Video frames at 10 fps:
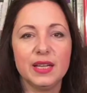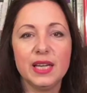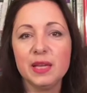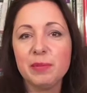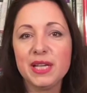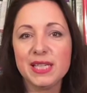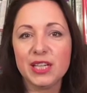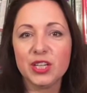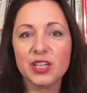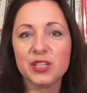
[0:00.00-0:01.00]
In my
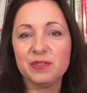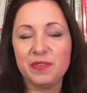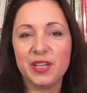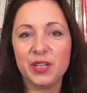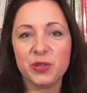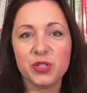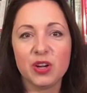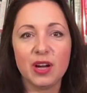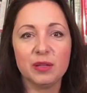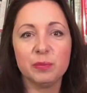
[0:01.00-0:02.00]
series of videos
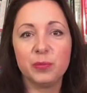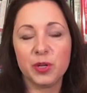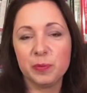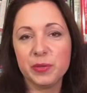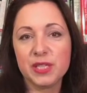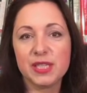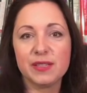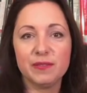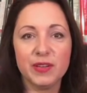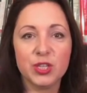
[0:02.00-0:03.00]
on purpose,
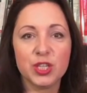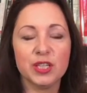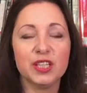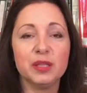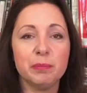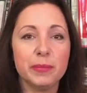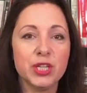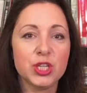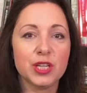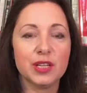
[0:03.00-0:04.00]
vision,
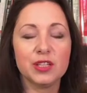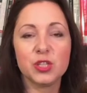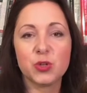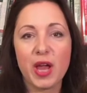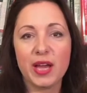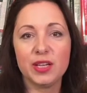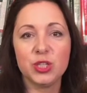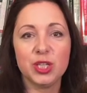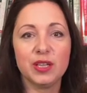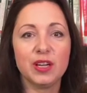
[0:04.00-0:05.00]
mission,
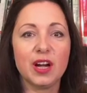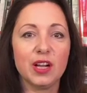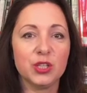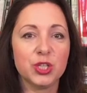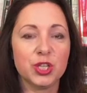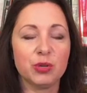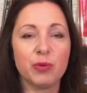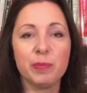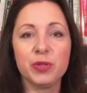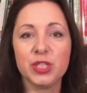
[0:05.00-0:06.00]
strategy, culture,
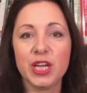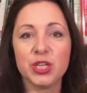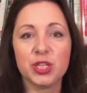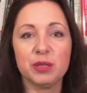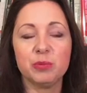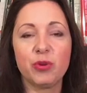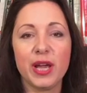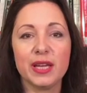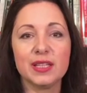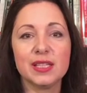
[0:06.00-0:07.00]
reputation,
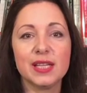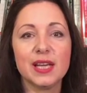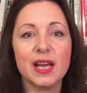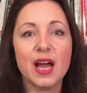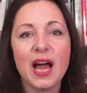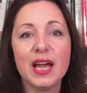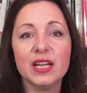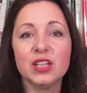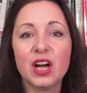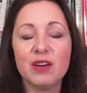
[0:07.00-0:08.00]
brand, I
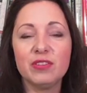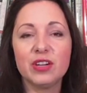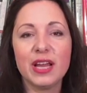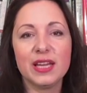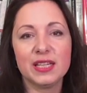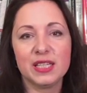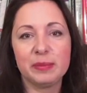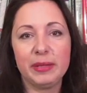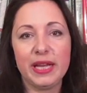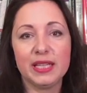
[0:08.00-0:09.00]
uncover and
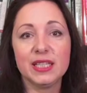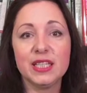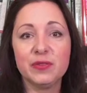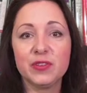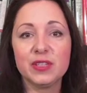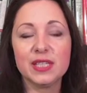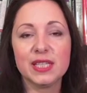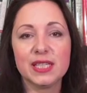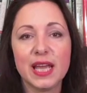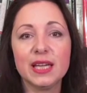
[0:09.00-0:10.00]
explain the
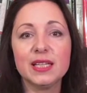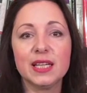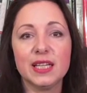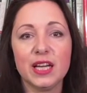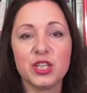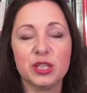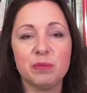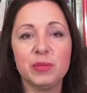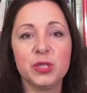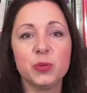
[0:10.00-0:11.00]
differences and connection
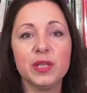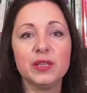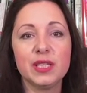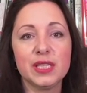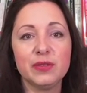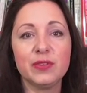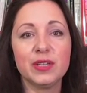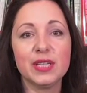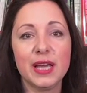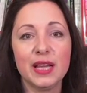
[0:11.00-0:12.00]
between these
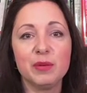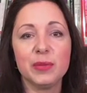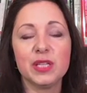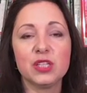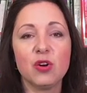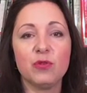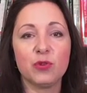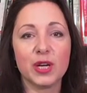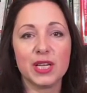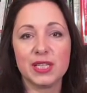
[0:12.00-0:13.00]
different elements of
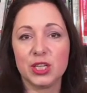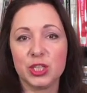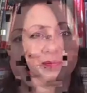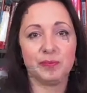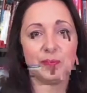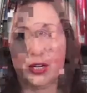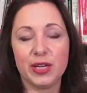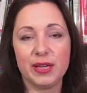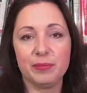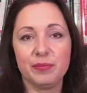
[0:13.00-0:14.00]
organizational clarity.